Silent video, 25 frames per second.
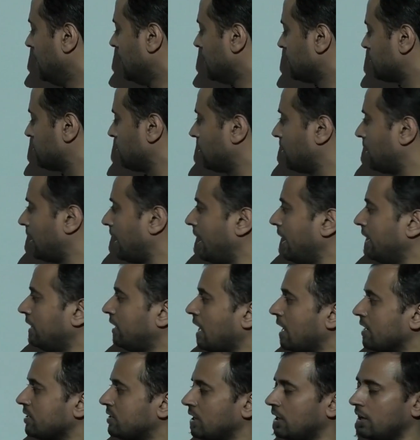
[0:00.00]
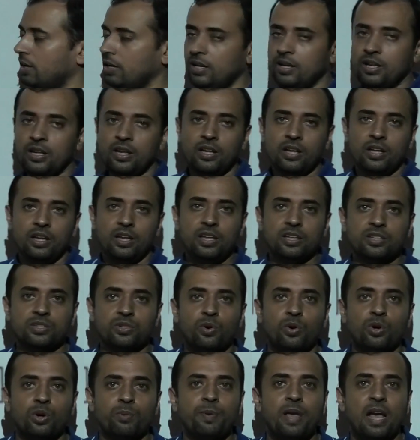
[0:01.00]
So correct answer is
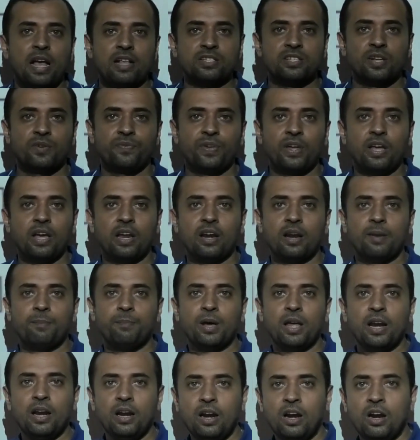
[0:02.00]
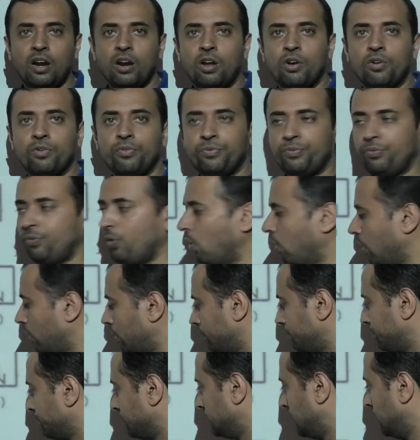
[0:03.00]
going to be answer figure number
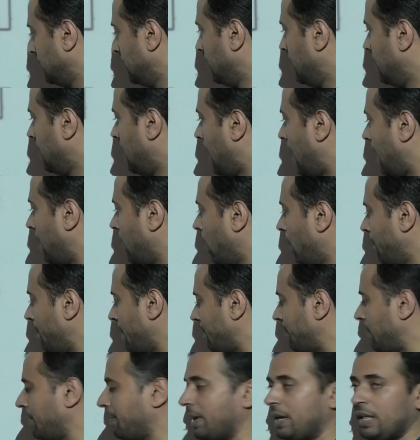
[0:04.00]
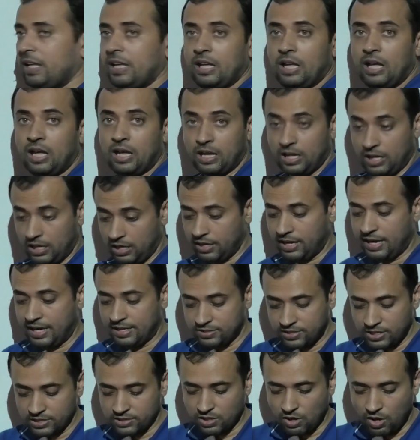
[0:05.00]
4. I hope everybody
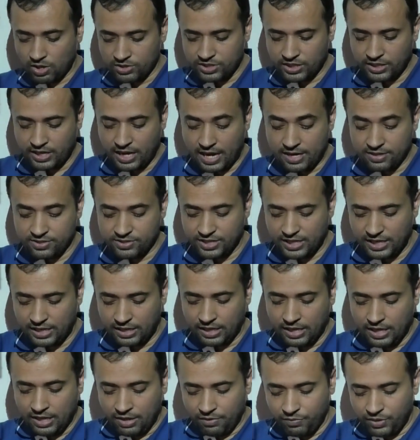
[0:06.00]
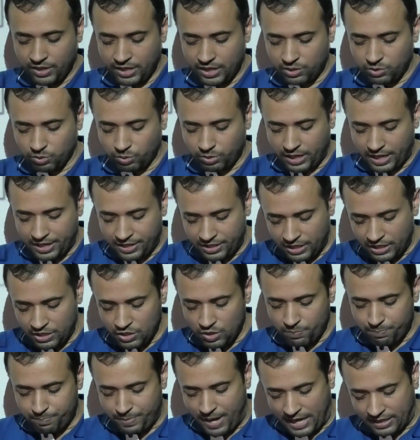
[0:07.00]
gets this logic, and see, we need to
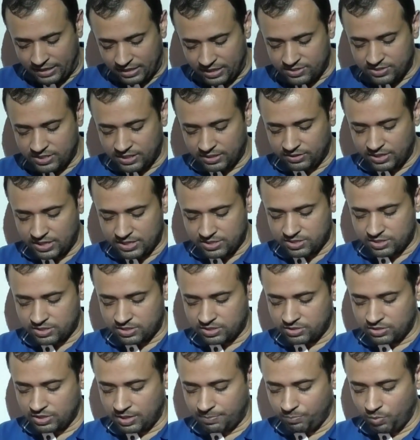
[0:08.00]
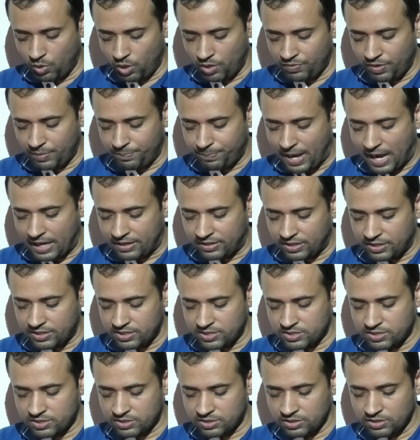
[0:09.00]
continue practicing this. The more we
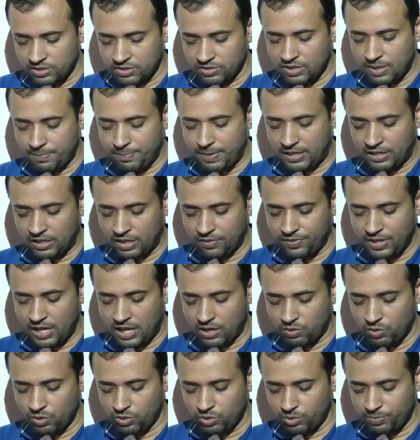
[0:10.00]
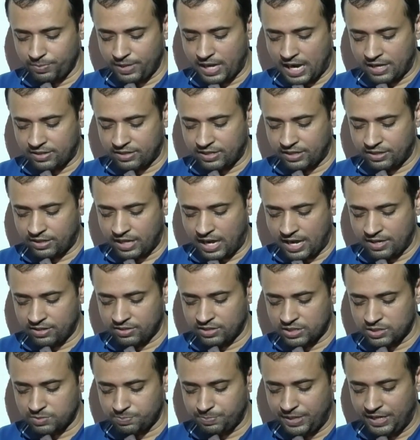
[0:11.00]
practice, the better we are going to be at it,
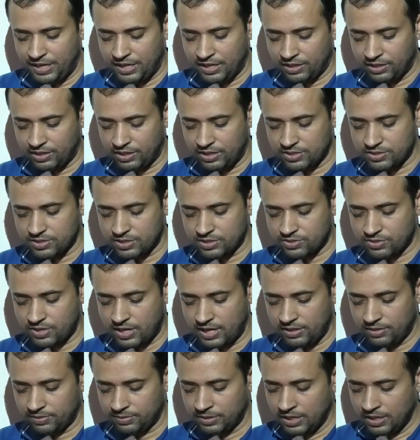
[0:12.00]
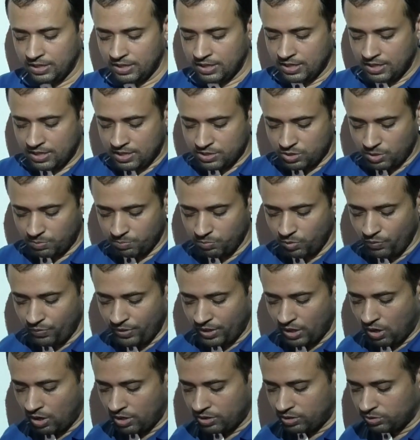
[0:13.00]
and the speed increases, right? So
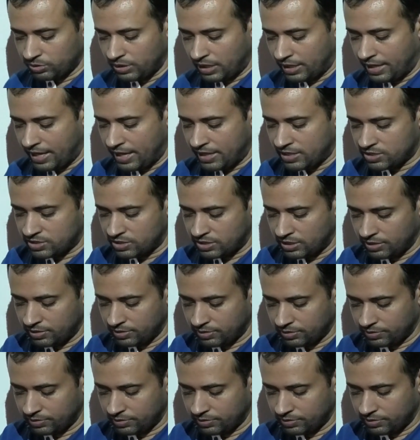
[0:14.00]
moving on to the next